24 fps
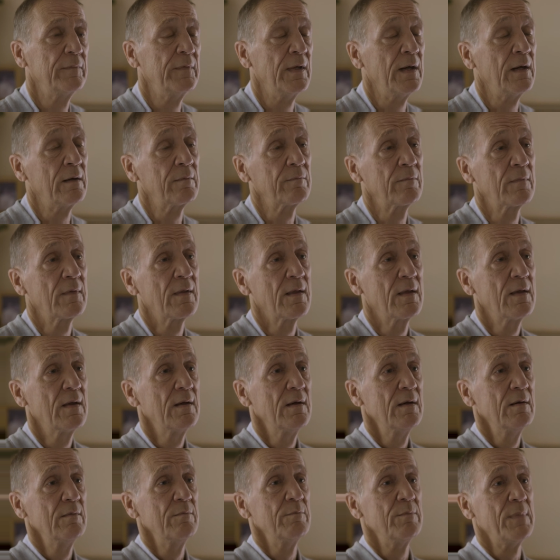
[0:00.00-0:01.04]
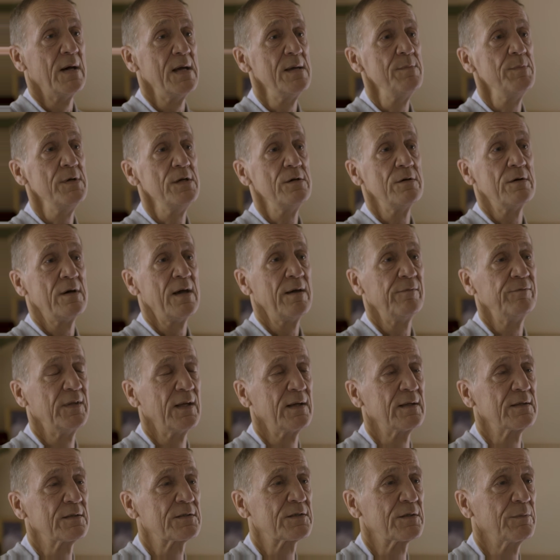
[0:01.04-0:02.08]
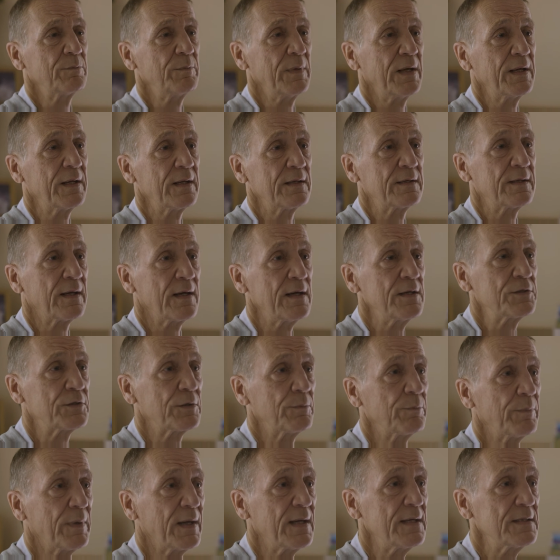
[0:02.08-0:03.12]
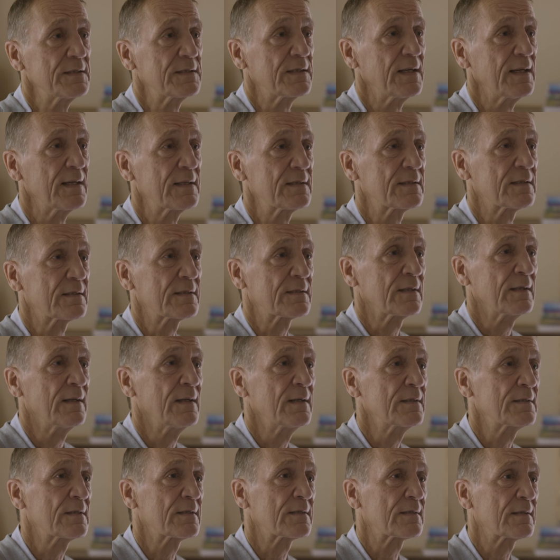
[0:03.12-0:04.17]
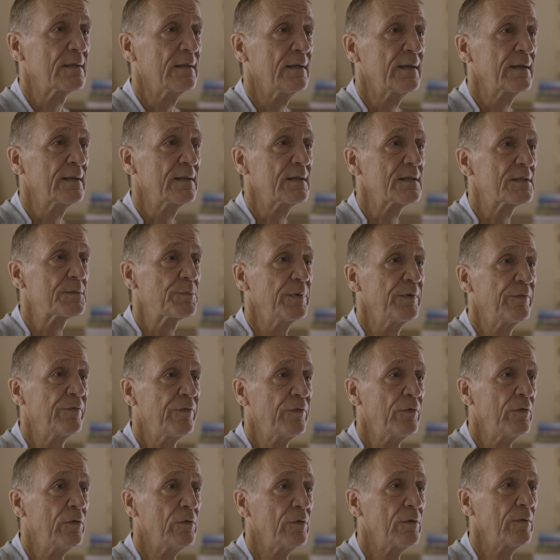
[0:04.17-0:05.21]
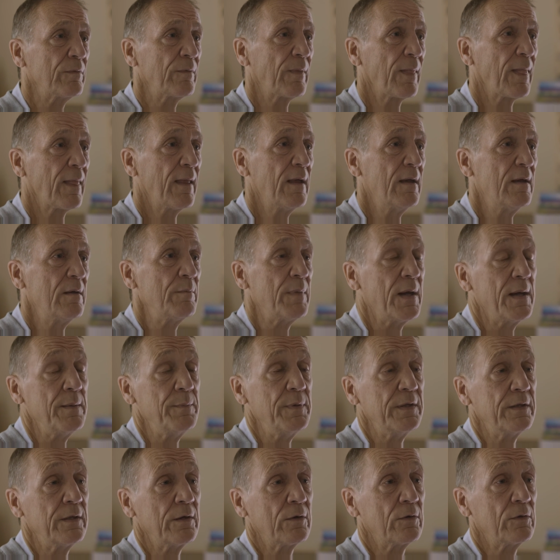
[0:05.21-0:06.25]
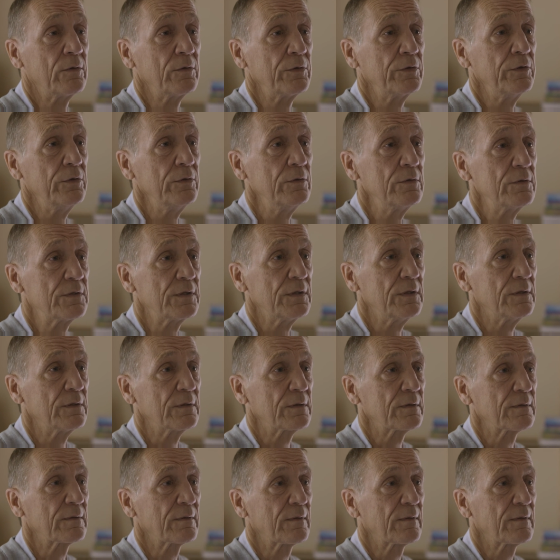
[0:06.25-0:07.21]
Now, maybe you have done some meditation-based exercises like this before. Maybe they're all new to you.